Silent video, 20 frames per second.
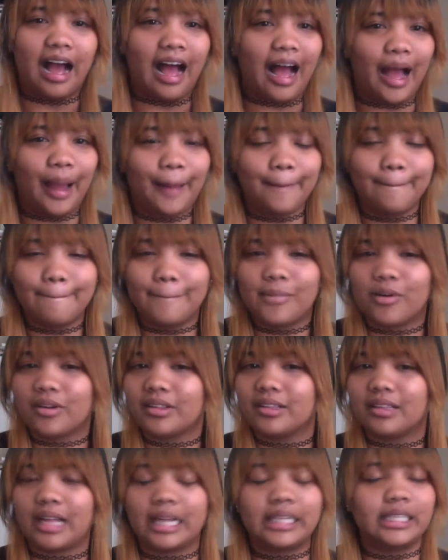I'm more
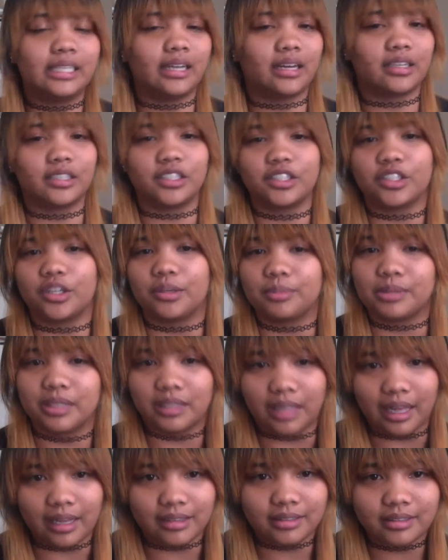than likely not gonna show up to
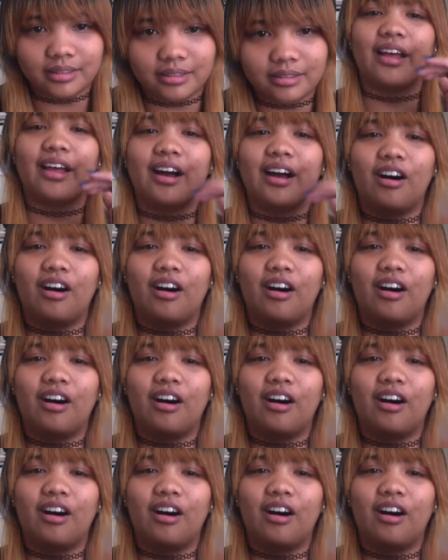class.